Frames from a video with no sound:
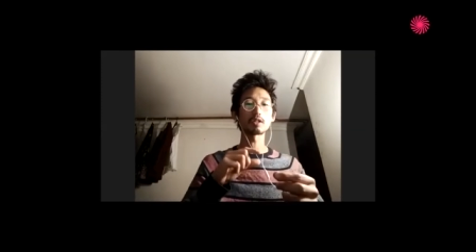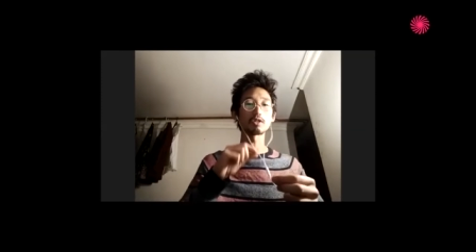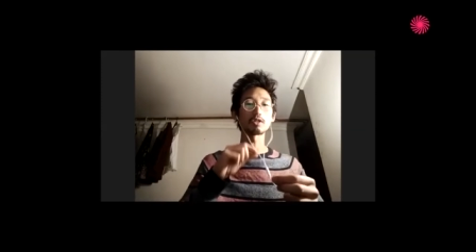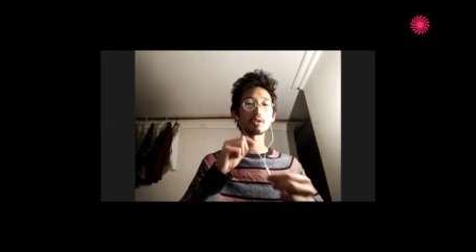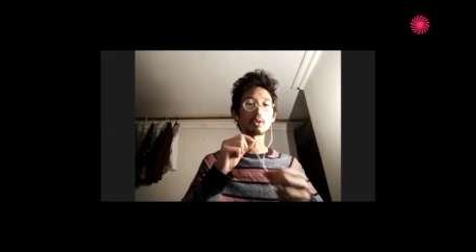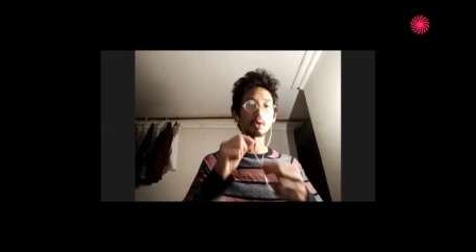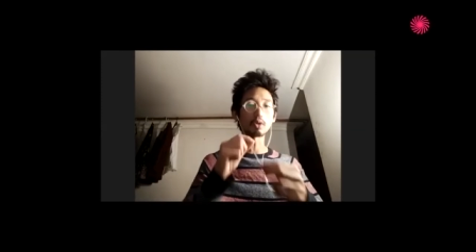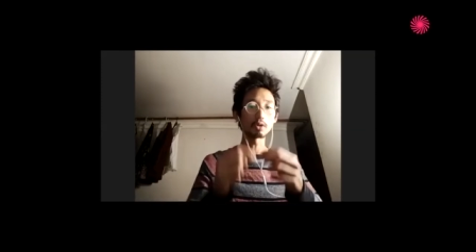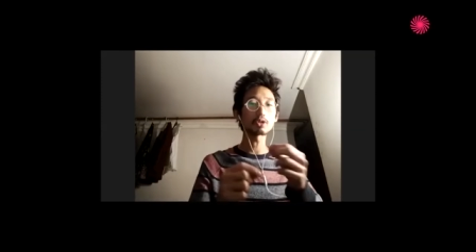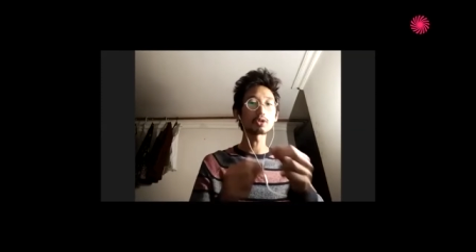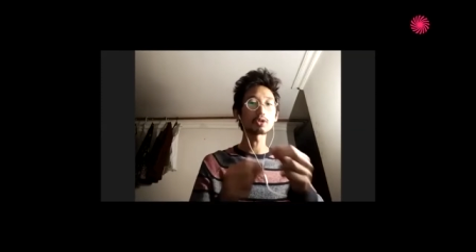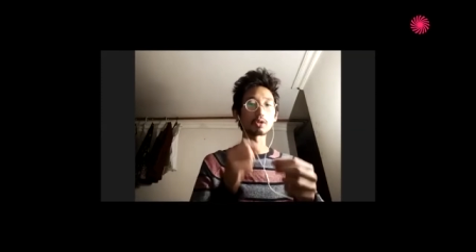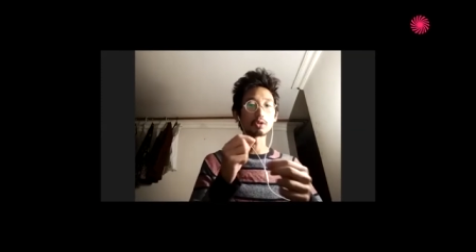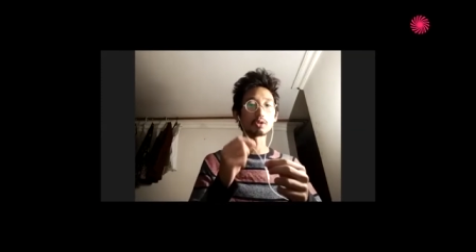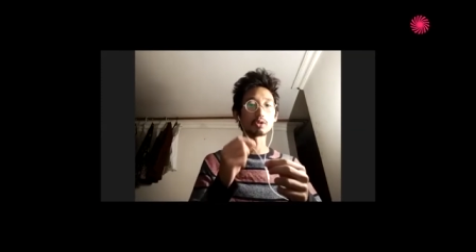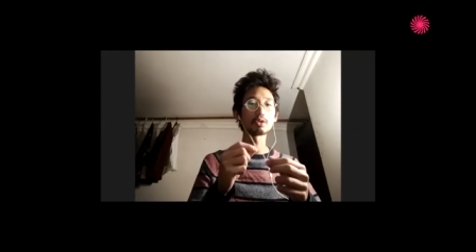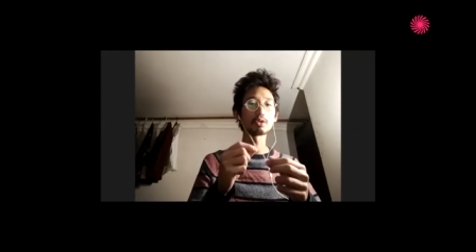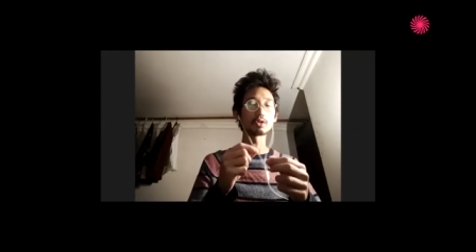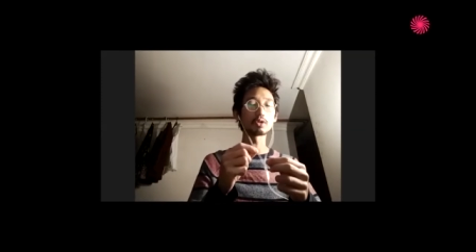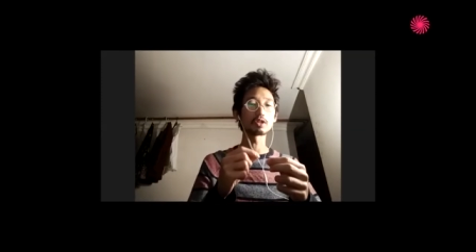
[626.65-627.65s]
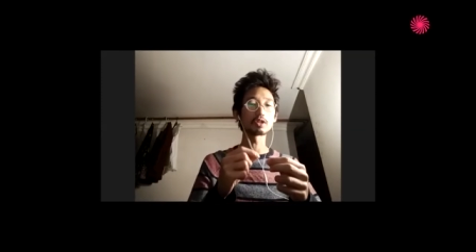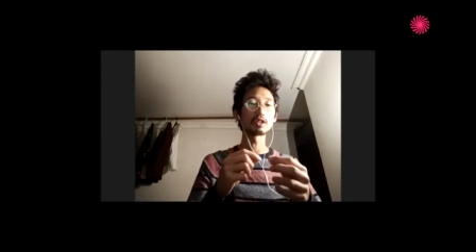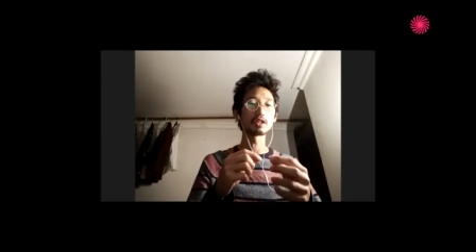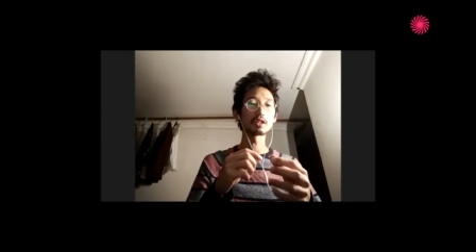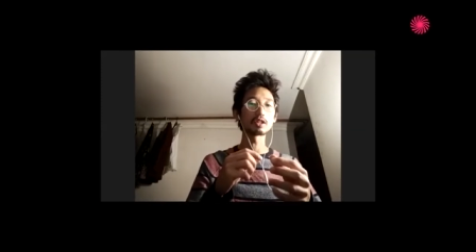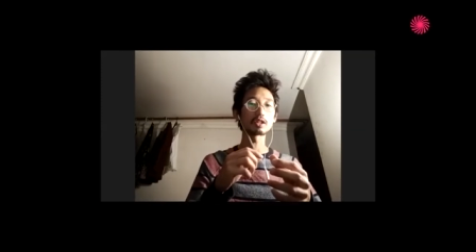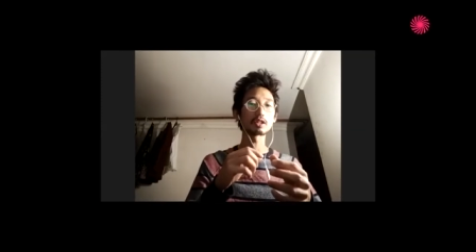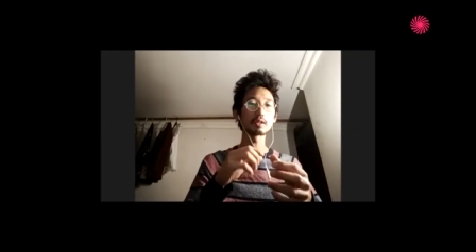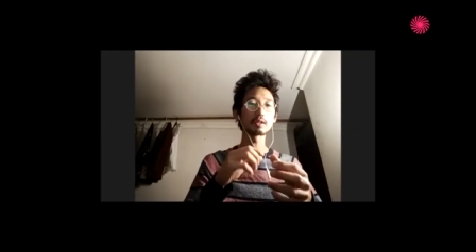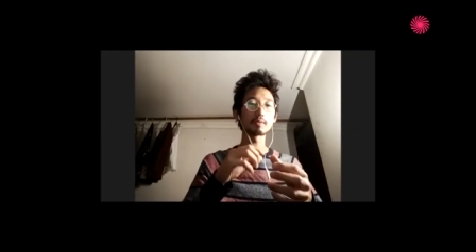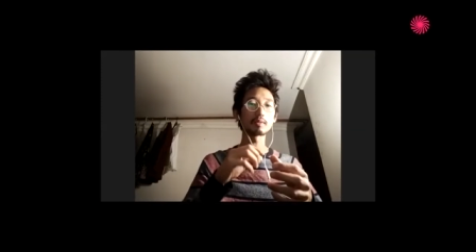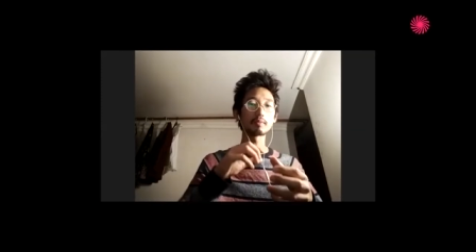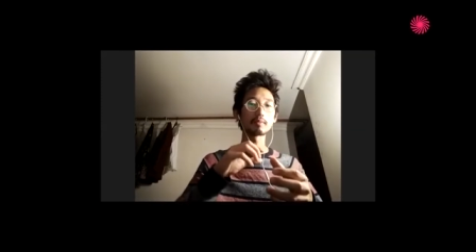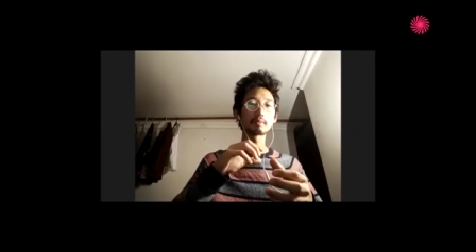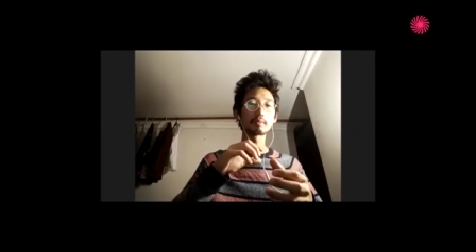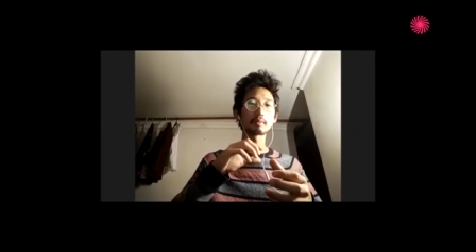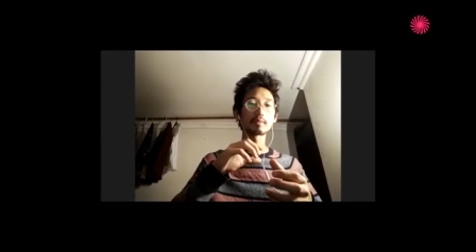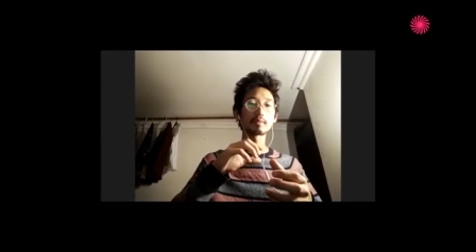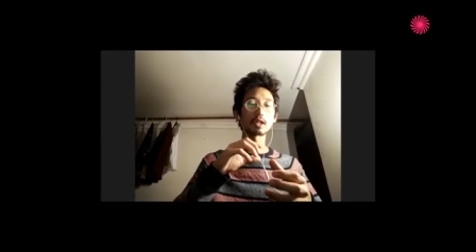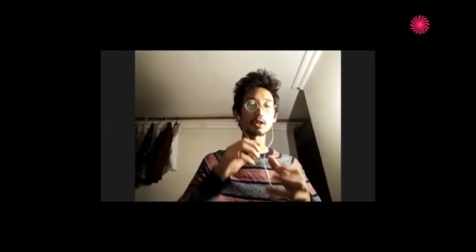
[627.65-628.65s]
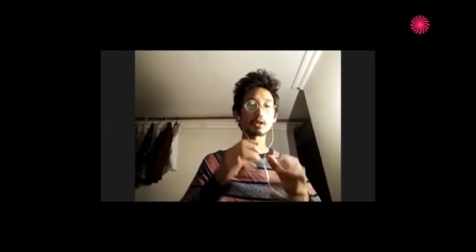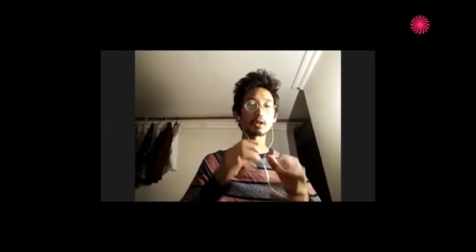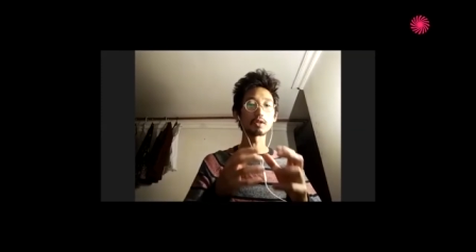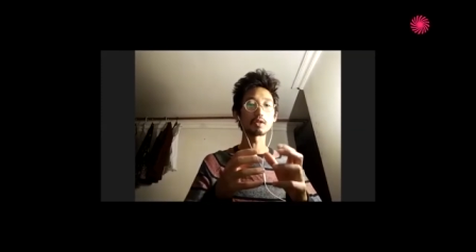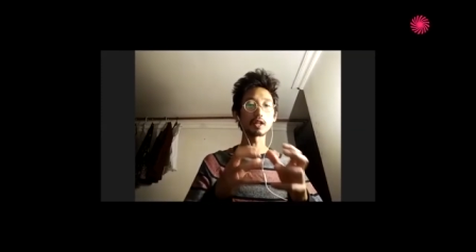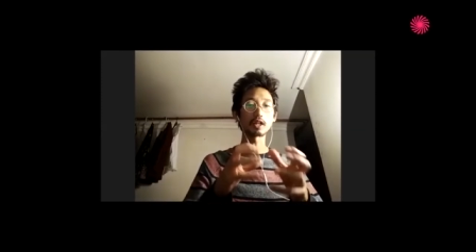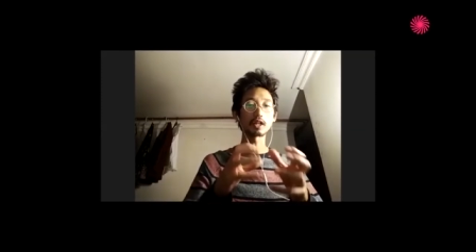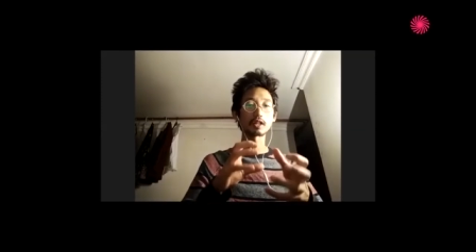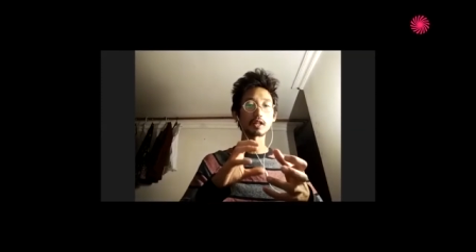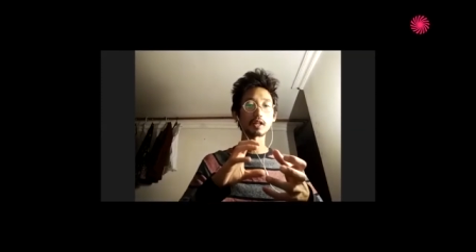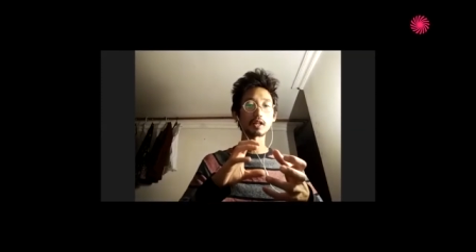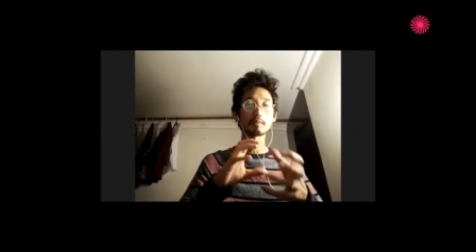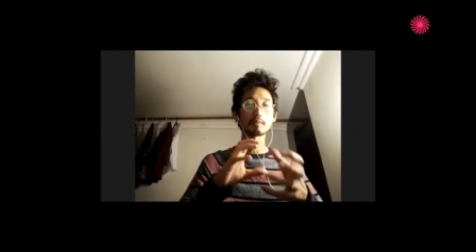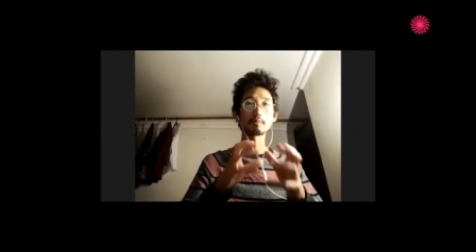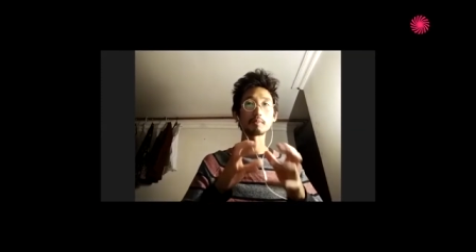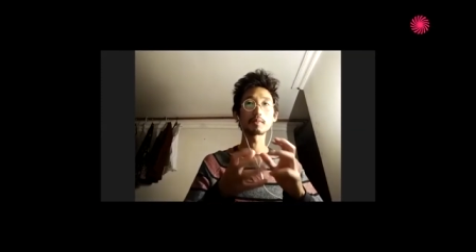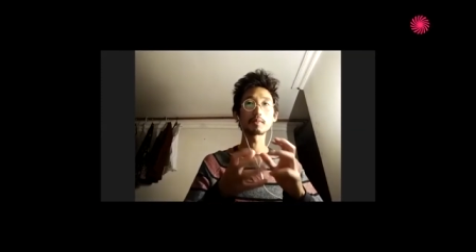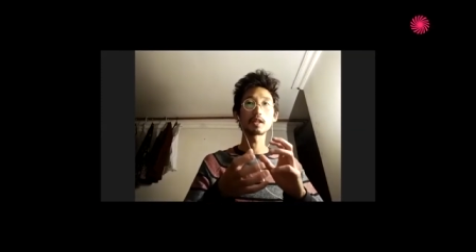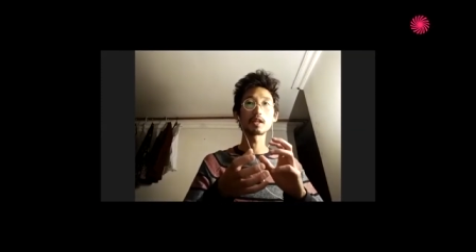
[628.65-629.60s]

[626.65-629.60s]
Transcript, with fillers: you also lose this, you know, like um,